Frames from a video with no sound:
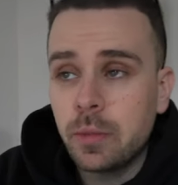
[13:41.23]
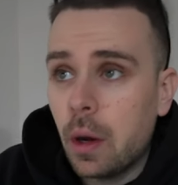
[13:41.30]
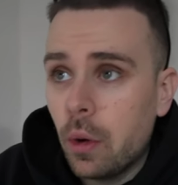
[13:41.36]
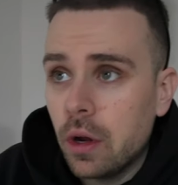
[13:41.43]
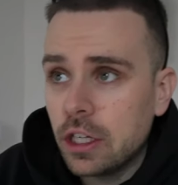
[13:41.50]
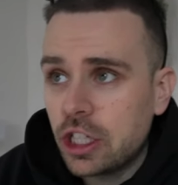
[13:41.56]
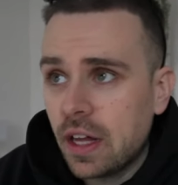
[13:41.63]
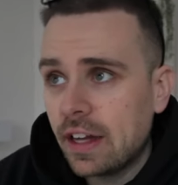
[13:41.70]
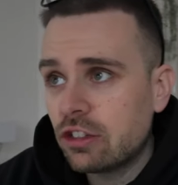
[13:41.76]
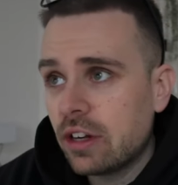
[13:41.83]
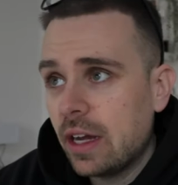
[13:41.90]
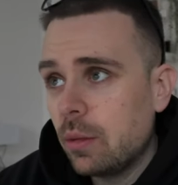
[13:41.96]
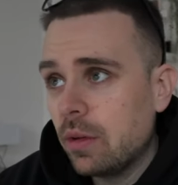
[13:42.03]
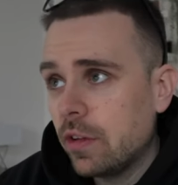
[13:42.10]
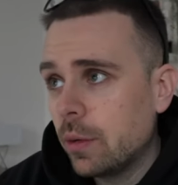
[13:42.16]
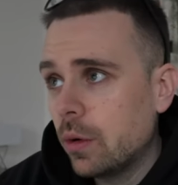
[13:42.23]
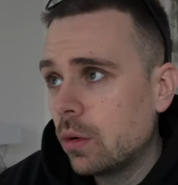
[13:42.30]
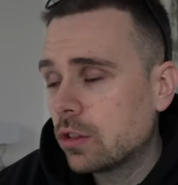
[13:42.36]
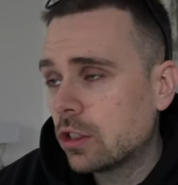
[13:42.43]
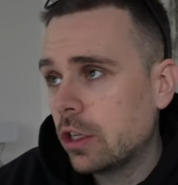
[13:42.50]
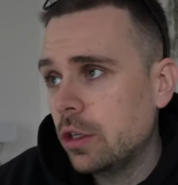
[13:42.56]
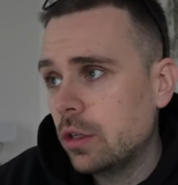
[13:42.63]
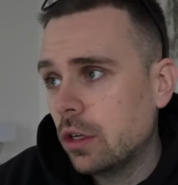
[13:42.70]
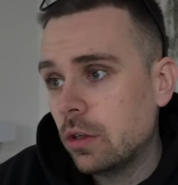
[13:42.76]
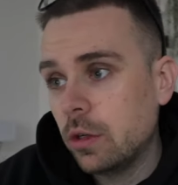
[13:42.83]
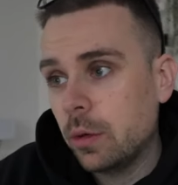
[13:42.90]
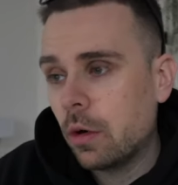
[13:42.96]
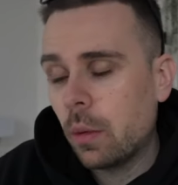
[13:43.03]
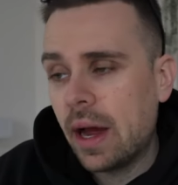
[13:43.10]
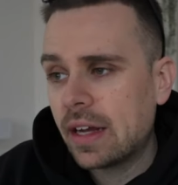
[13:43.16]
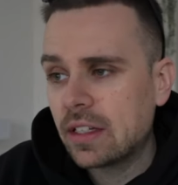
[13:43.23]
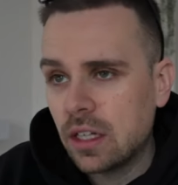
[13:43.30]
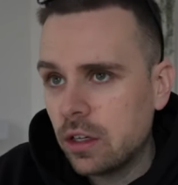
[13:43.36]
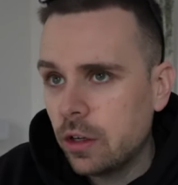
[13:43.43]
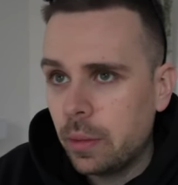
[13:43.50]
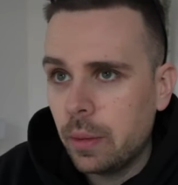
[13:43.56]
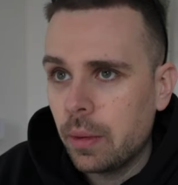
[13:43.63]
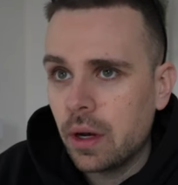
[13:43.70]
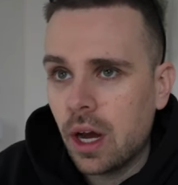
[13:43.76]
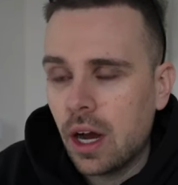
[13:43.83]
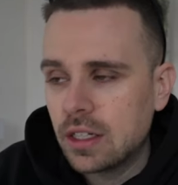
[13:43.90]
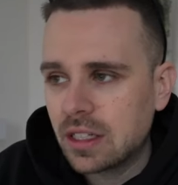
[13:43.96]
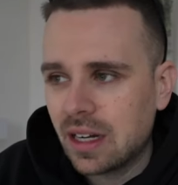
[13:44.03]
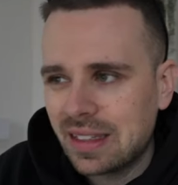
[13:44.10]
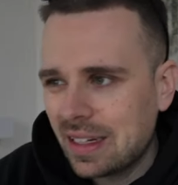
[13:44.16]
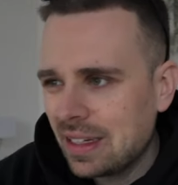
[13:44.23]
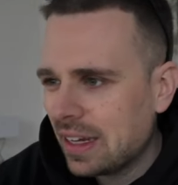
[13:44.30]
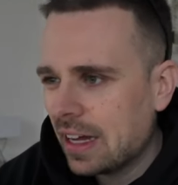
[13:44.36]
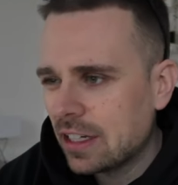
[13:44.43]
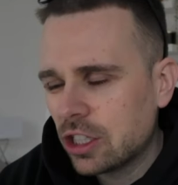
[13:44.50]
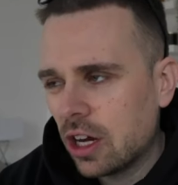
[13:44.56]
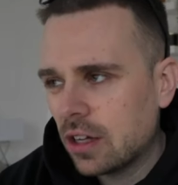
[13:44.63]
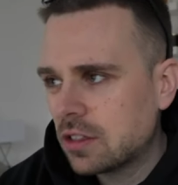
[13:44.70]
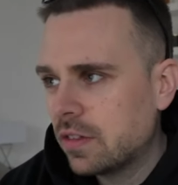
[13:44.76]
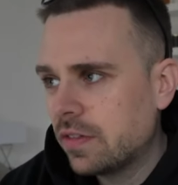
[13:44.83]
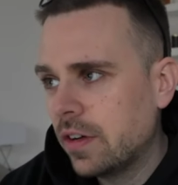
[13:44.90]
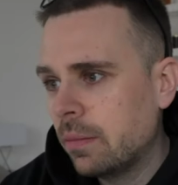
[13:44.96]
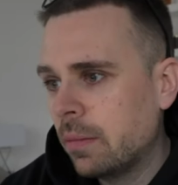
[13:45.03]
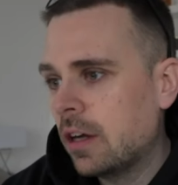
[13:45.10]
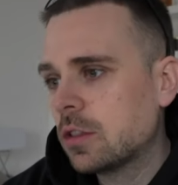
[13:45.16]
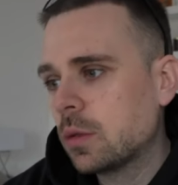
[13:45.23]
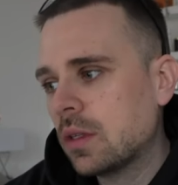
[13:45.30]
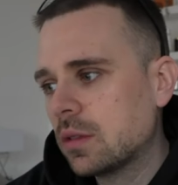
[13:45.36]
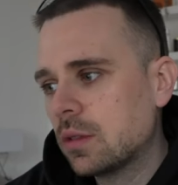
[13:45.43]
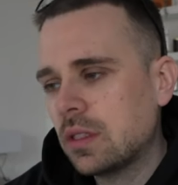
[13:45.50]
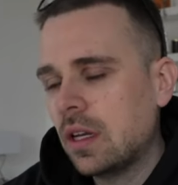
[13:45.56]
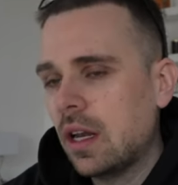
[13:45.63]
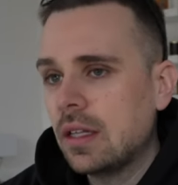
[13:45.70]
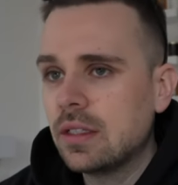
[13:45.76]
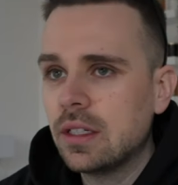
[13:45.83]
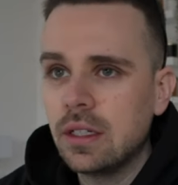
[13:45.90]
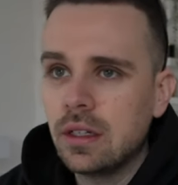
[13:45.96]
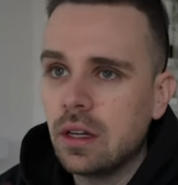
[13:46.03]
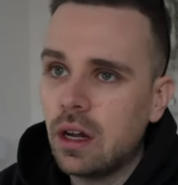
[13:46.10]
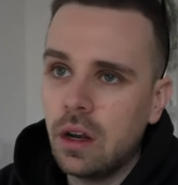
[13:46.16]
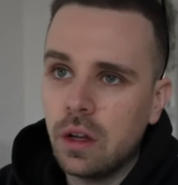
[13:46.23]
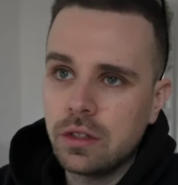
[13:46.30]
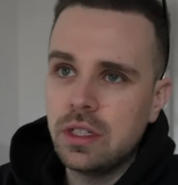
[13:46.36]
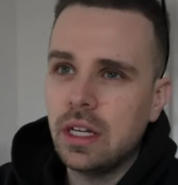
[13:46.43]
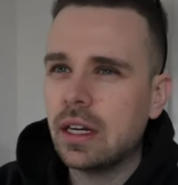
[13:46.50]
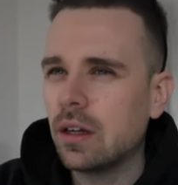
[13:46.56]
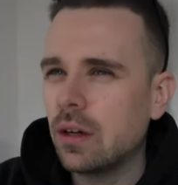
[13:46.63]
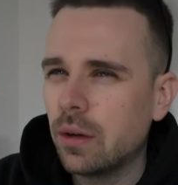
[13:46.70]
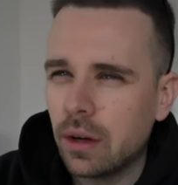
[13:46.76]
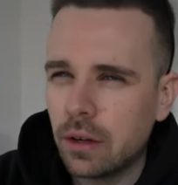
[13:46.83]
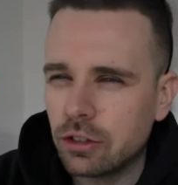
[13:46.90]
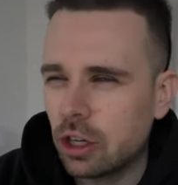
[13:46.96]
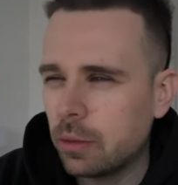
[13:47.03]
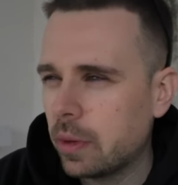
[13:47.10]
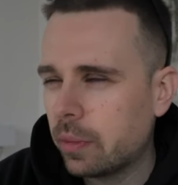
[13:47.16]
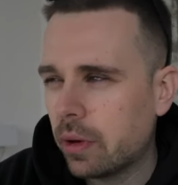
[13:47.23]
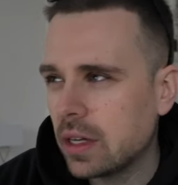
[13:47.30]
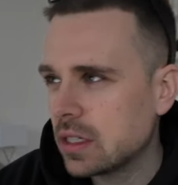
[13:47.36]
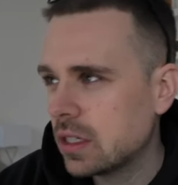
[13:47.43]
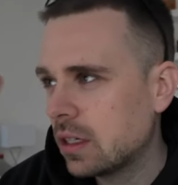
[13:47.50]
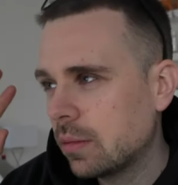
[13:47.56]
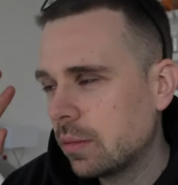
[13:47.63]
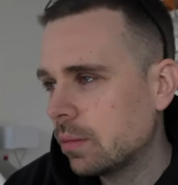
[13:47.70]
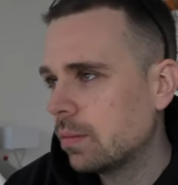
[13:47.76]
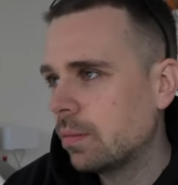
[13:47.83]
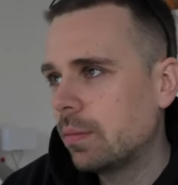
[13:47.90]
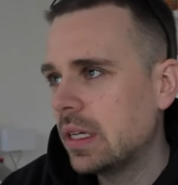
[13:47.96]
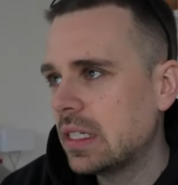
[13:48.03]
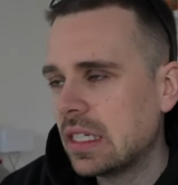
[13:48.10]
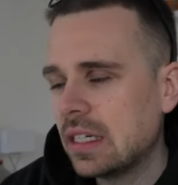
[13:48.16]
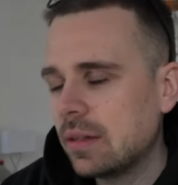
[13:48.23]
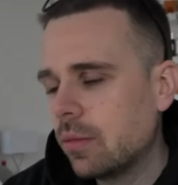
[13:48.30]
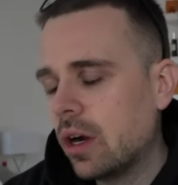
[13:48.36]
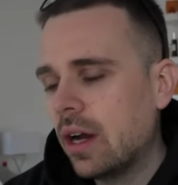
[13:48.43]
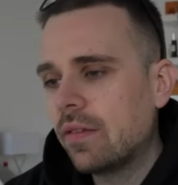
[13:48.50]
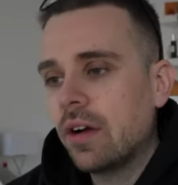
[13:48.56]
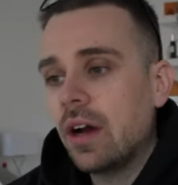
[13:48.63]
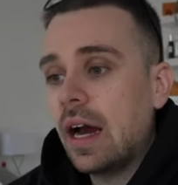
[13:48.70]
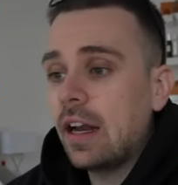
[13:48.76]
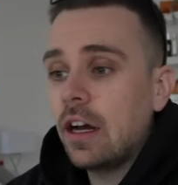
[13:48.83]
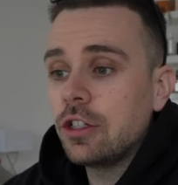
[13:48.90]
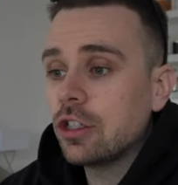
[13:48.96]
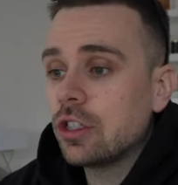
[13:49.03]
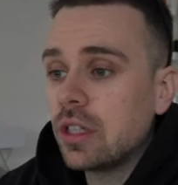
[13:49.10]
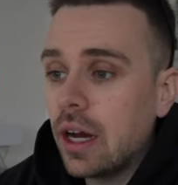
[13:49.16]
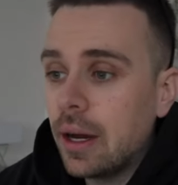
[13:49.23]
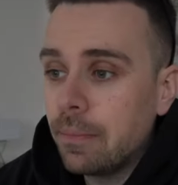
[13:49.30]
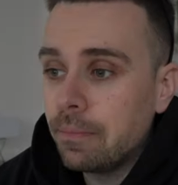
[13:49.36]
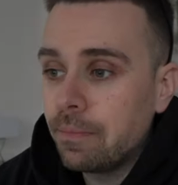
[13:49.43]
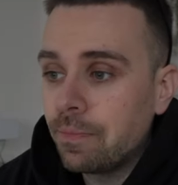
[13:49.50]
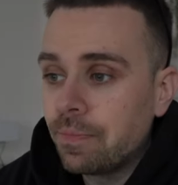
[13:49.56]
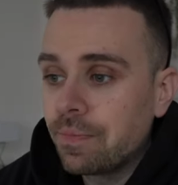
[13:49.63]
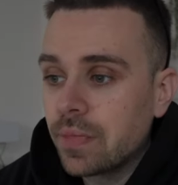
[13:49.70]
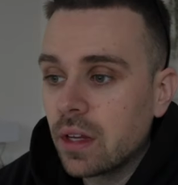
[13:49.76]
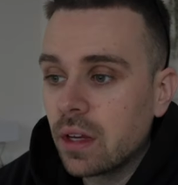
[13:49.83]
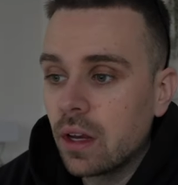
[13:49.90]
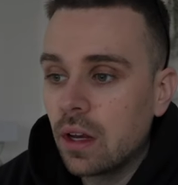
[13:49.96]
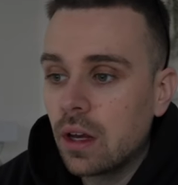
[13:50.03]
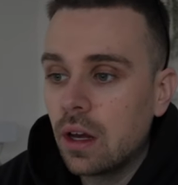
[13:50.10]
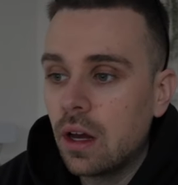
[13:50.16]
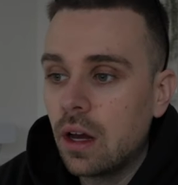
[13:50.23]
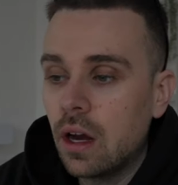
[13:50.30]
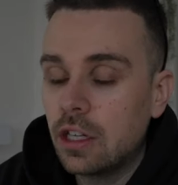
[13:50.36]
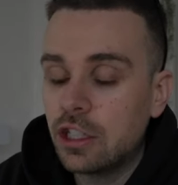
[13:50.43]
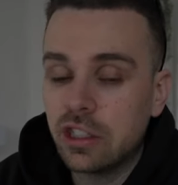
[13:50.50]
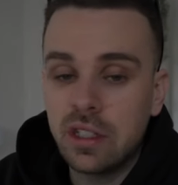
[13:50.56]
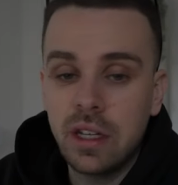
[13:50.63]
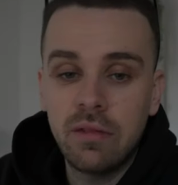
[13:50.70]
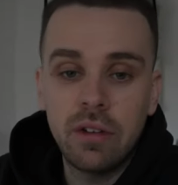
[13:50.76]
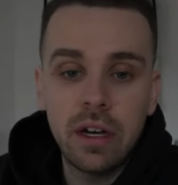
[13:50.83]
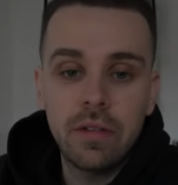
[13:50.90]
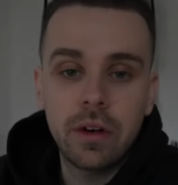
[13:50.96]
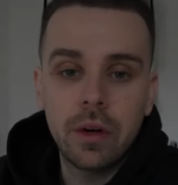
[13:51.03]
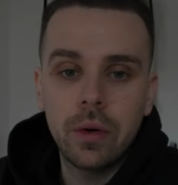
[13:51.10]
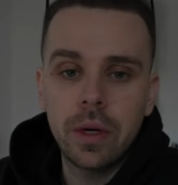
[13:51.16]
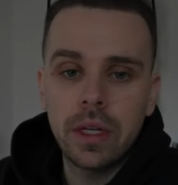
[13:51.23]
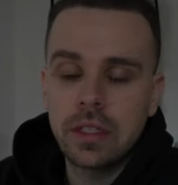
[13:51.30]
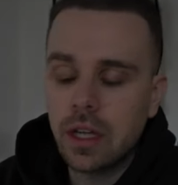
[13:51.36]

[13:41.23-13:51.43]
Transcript: But I wanted to share that trade with you all so you were aware, because I knew people would ask, and I didn't get a chance to film much once I was in London. I lost signal and I was trying to be present and busy and whatever, and I just didn't really record it.